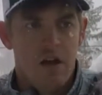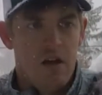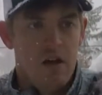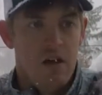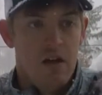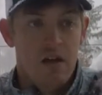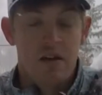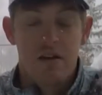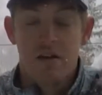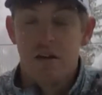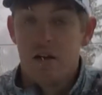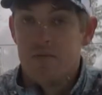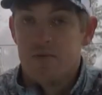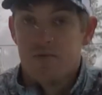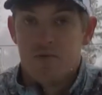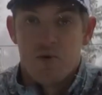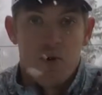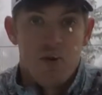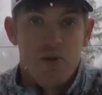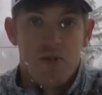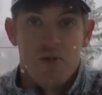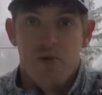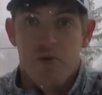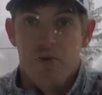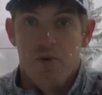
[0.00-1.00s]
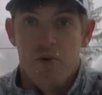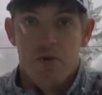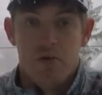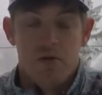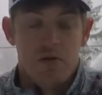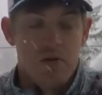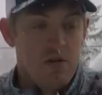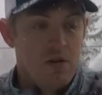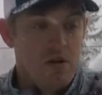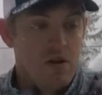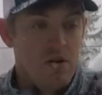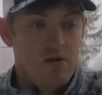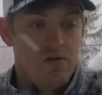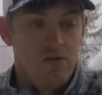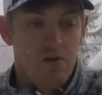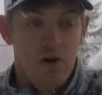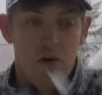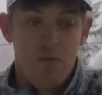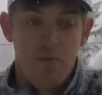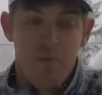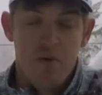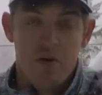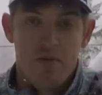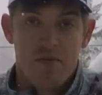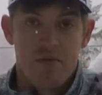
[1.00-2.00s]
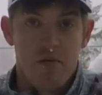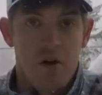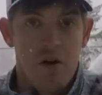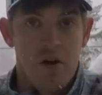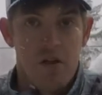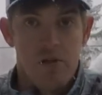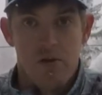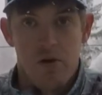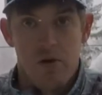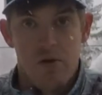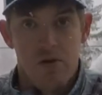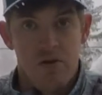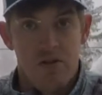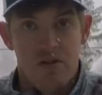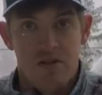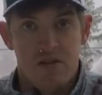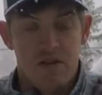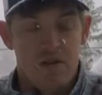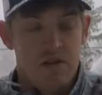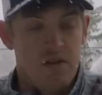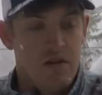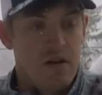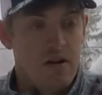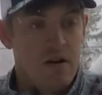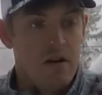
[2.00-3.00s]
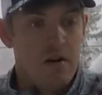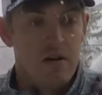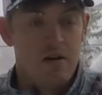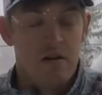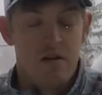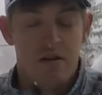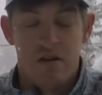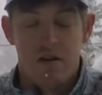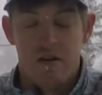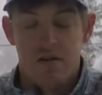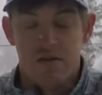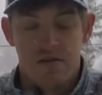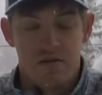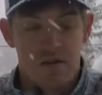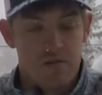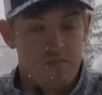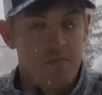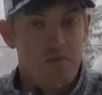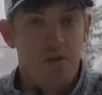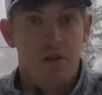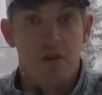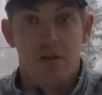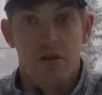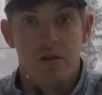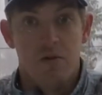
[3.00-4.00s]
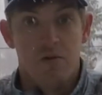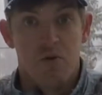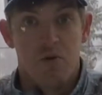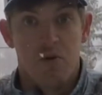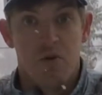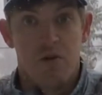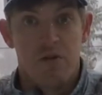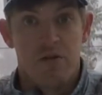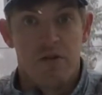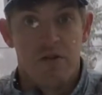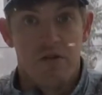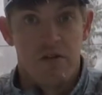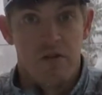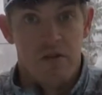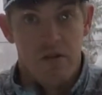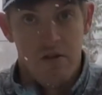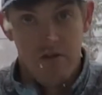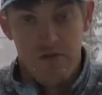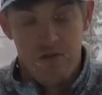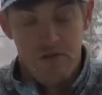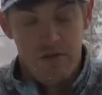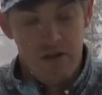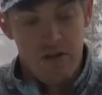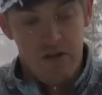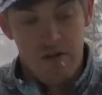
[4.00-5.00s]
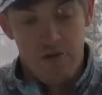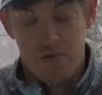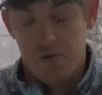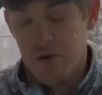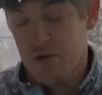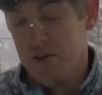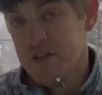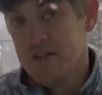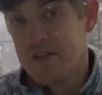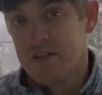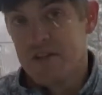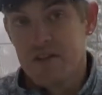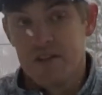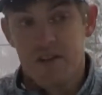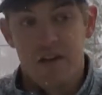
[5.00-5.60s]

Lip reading: It comes right through it. Don't be afraid to throw these in there. It is completely worth the risk.